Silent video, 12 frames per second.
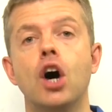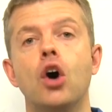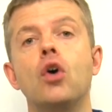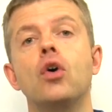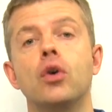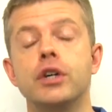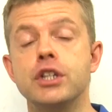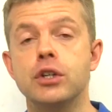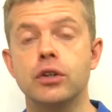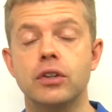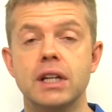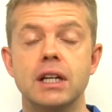or you
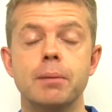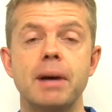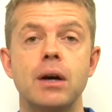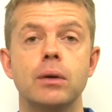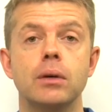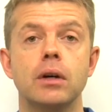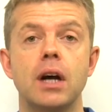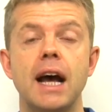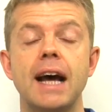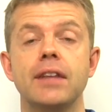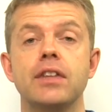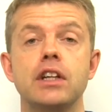could think about a
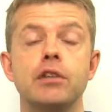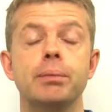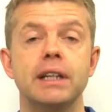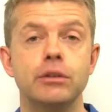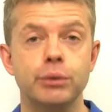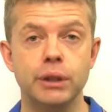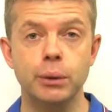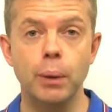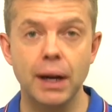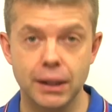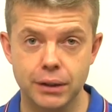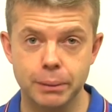hand that you've played really
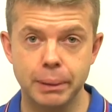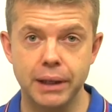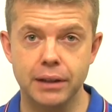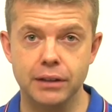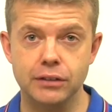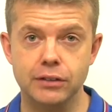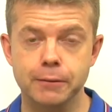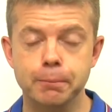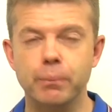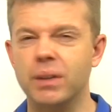well in the past.